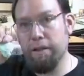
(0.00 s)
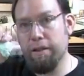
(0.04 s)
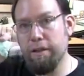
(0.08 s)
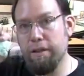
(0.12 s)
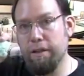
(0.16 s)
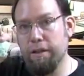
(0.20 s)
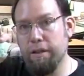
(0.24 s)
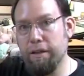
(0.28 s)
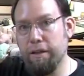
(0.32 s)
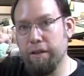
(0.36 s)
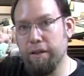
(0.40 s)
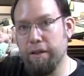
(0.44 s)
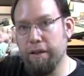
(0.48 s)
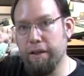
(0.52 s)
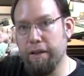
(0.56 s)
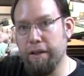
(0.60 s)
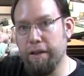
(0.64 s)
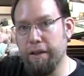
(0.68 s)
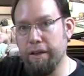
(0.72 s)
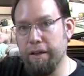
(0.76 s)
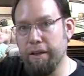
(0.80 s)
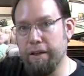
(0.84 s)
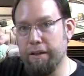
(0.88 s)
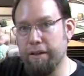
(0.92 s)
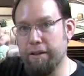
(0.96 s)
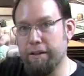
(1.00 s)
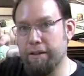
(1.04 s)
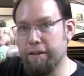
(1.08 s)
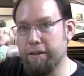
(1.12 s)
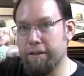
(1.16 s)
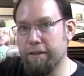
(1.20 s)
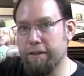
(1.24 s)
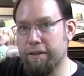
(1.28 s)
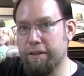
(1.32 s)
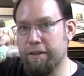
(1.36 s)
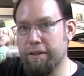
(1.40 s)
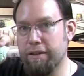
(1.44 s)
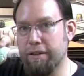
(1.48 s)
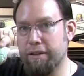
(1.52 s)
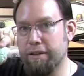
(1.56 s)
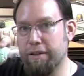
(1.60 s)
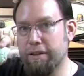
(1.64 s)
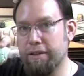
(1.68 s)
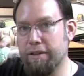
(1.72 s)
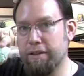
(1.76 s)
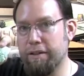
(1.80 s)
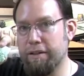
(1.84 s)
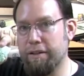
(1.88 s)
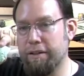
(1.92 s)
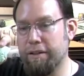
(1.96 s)

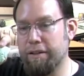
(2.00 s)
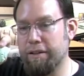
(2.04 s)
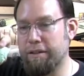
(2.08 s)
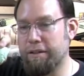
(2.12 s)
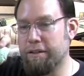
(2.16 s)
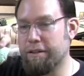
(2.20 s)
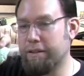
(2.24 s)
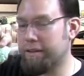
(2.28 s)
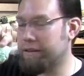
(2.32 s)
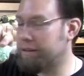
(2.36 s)
[no speech]